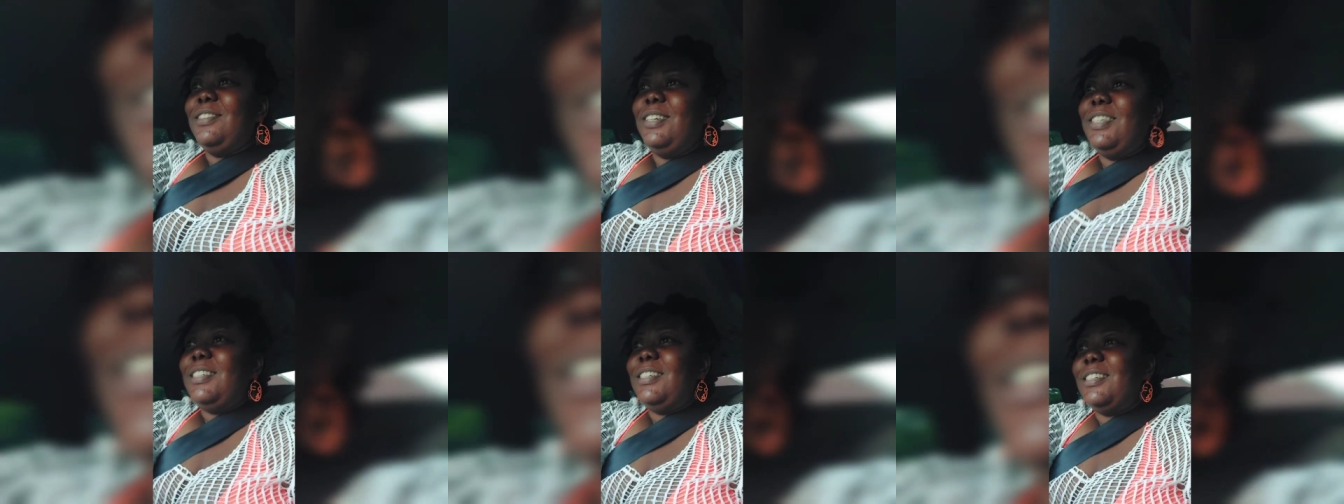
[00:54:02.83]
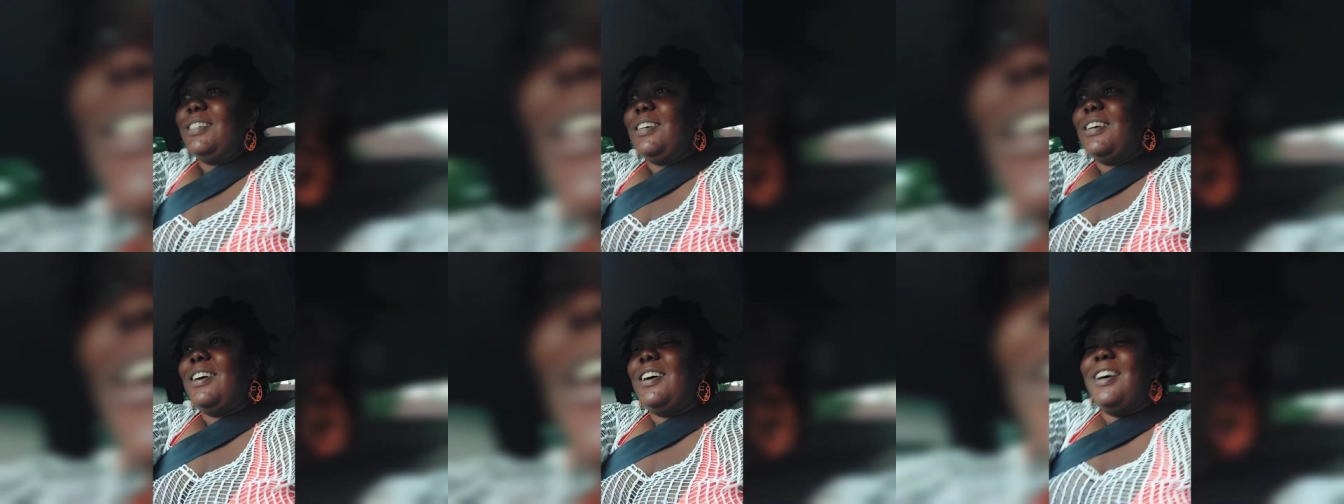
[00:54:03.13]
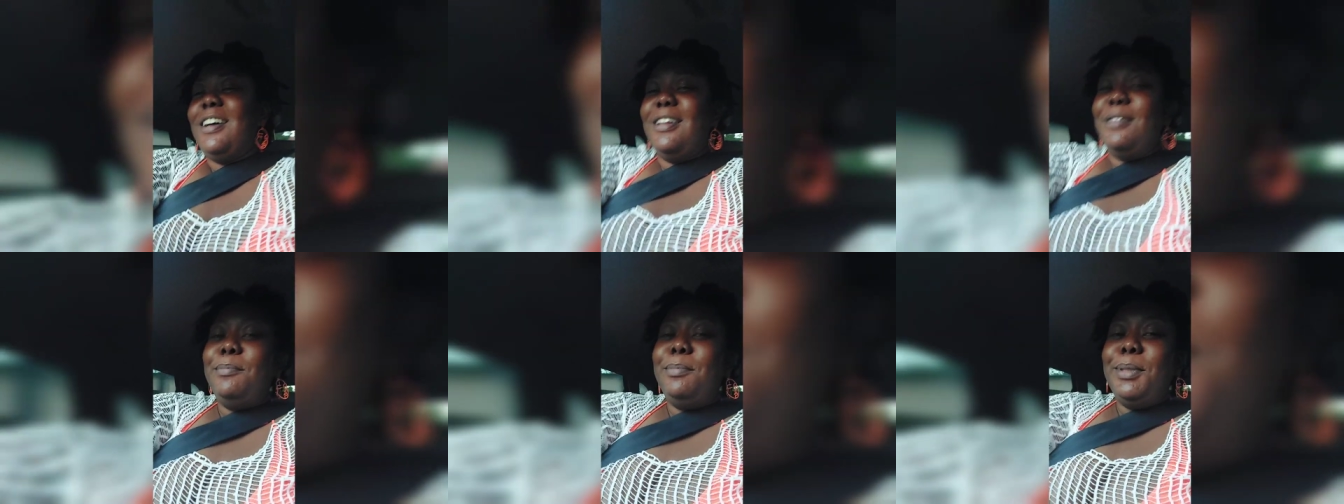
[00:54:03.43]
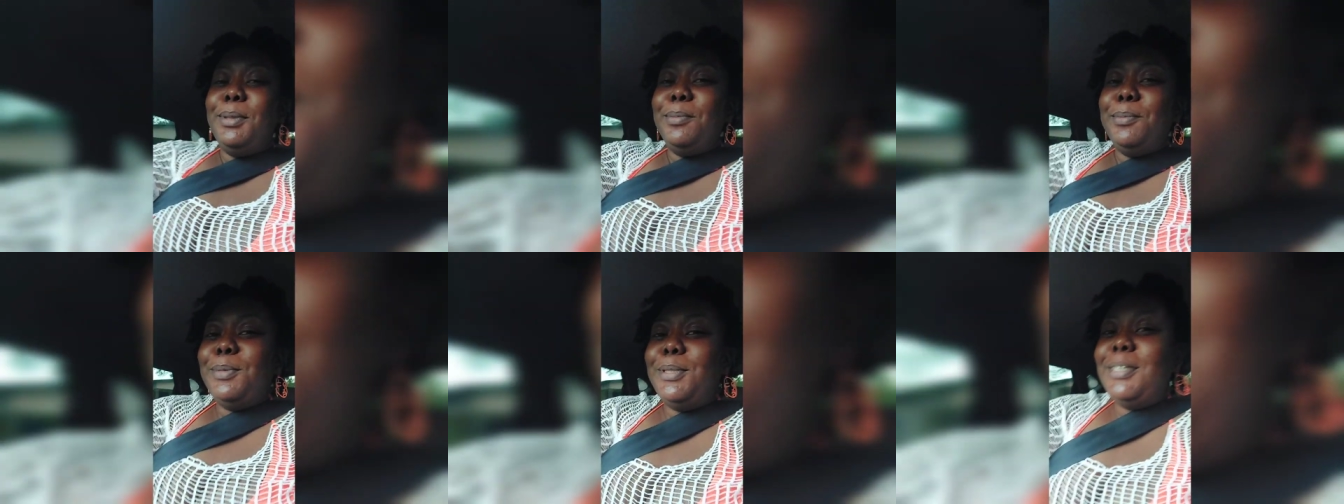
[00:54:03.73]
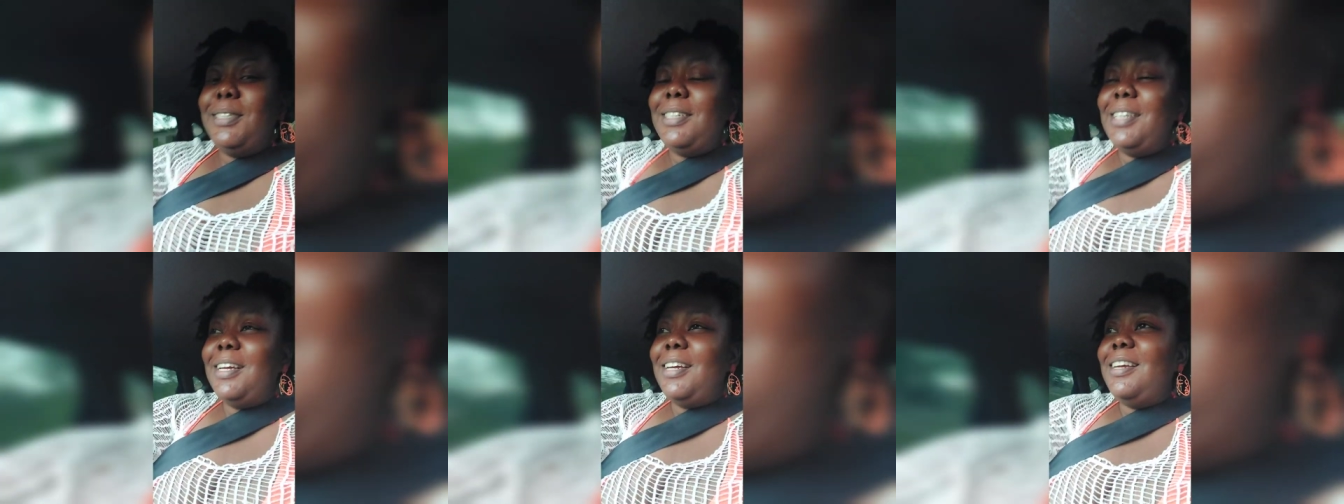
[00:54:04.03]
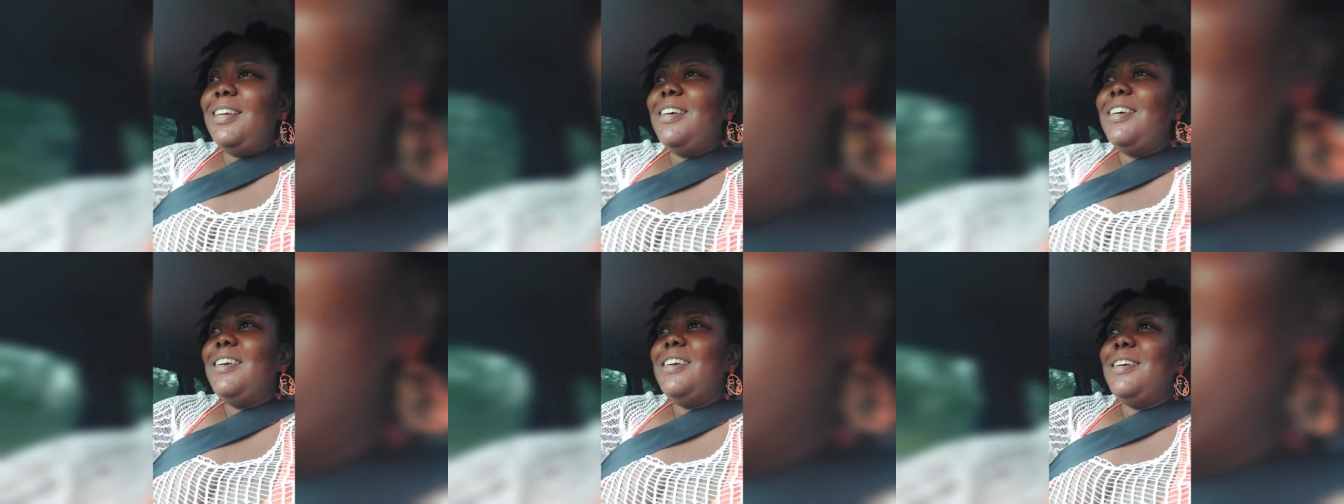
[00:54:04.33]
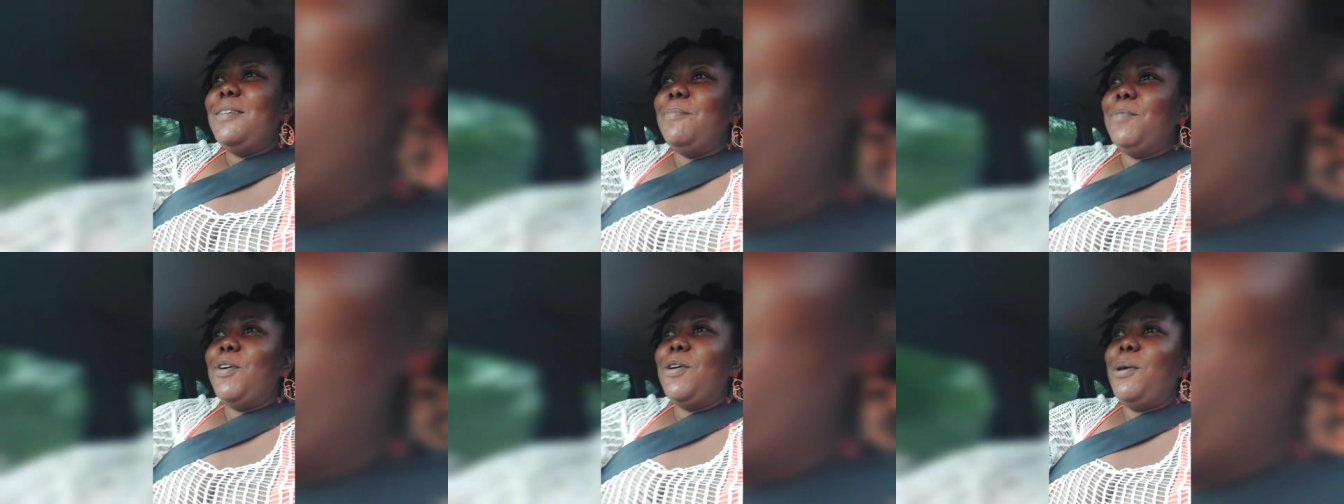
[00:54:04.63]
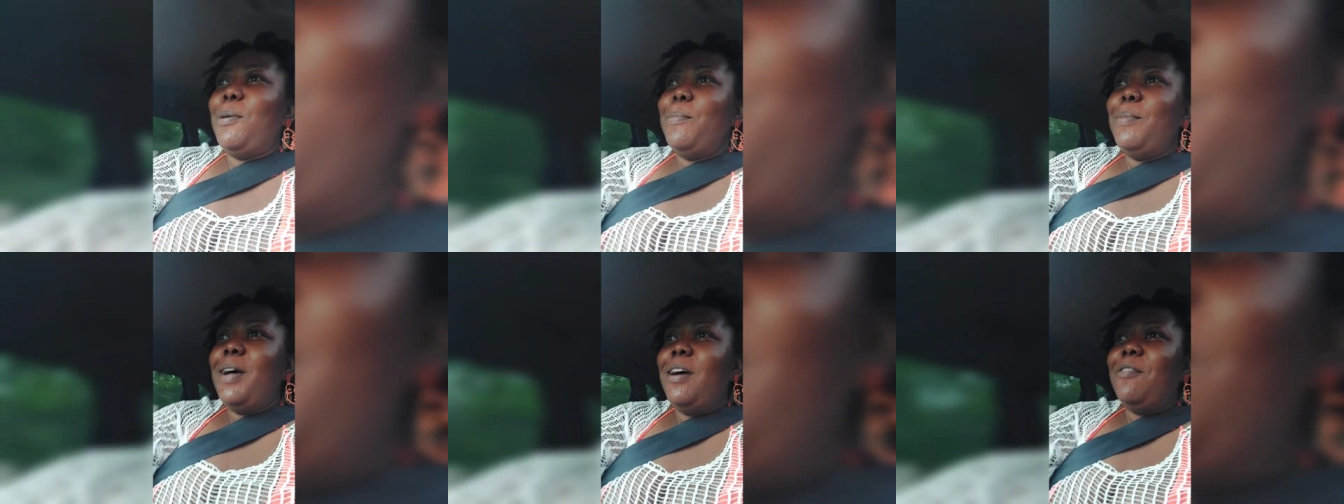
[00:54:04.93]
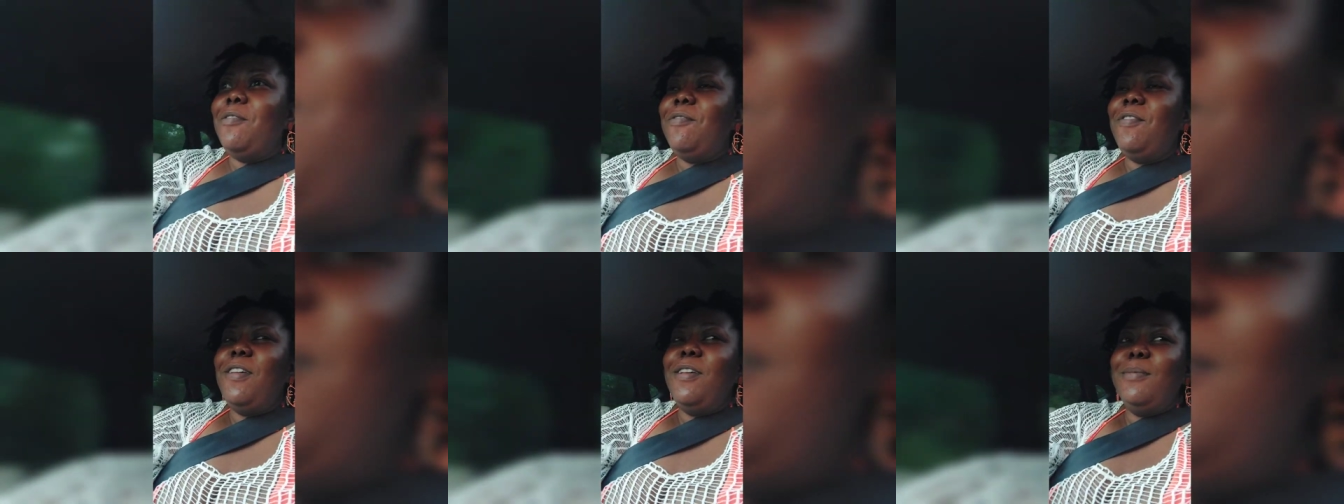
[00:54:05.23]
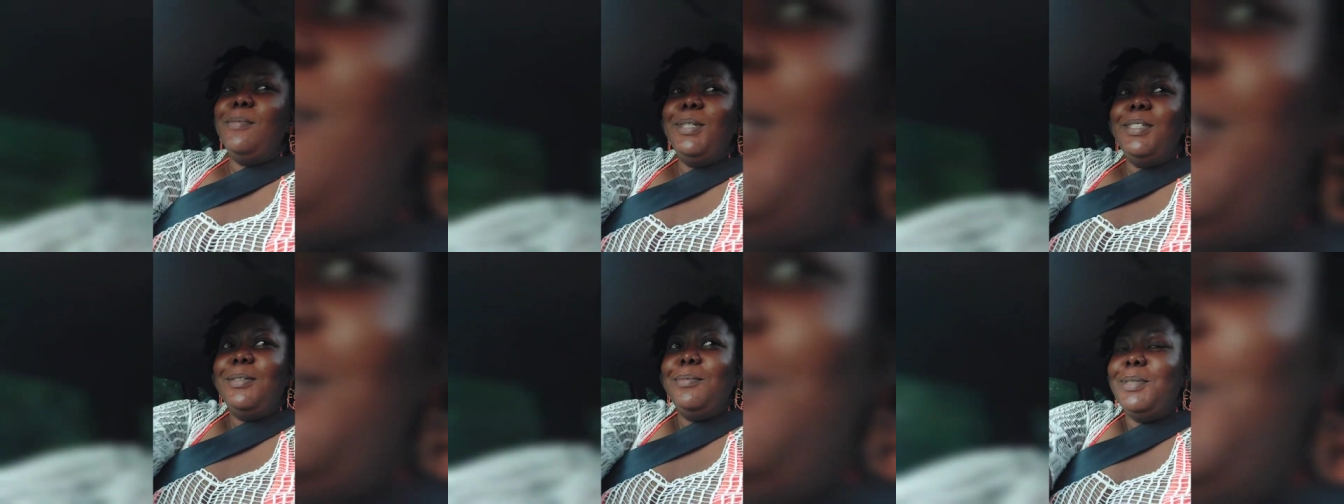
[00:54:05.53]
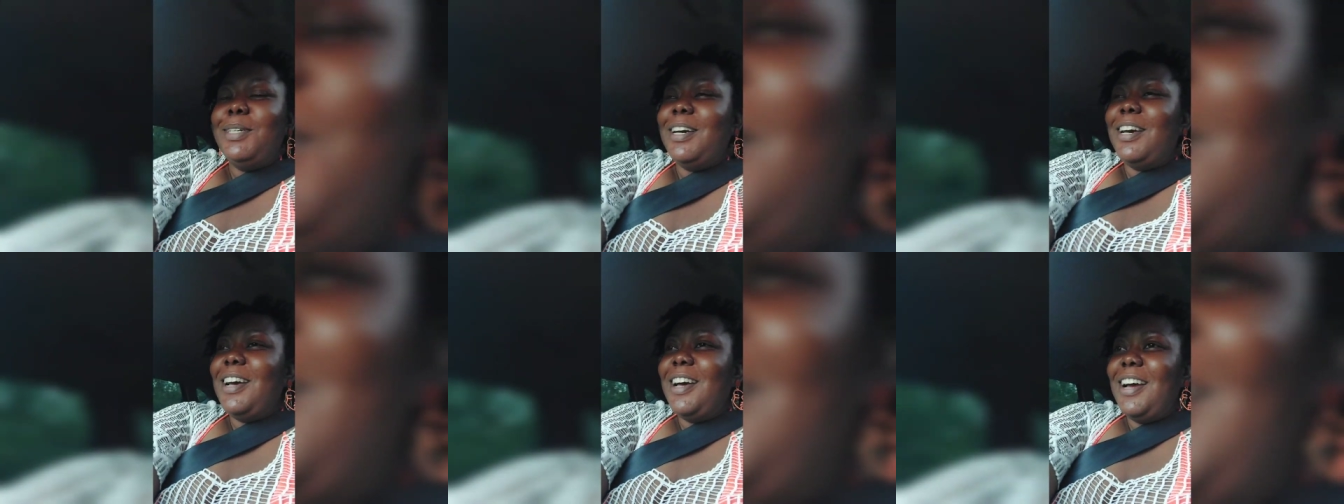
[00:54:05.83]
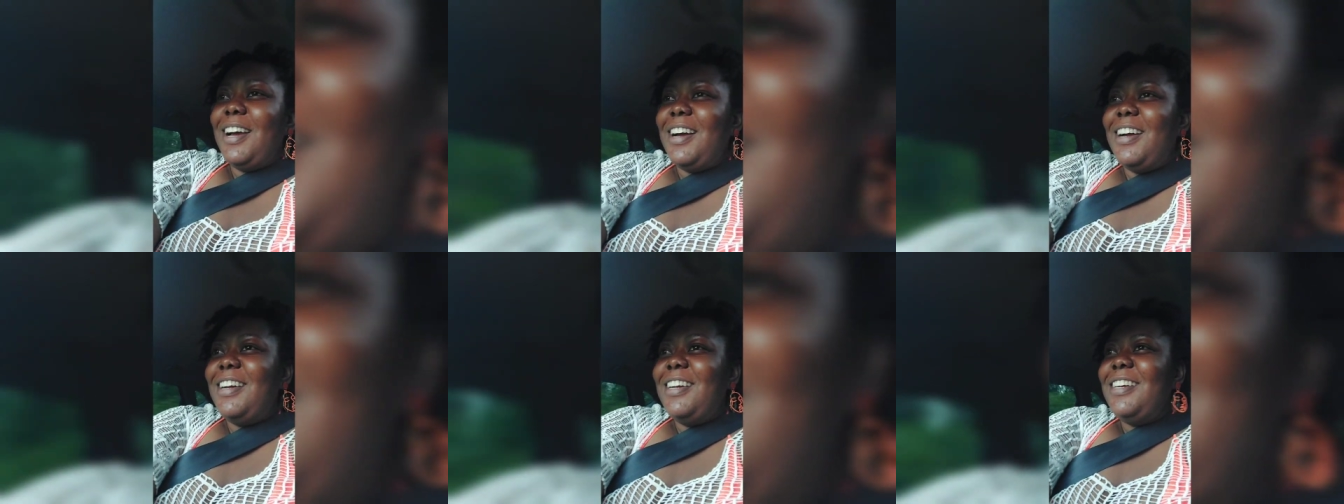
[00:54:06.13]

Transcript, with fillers: going to call me Monday. Him come and follow me to my car.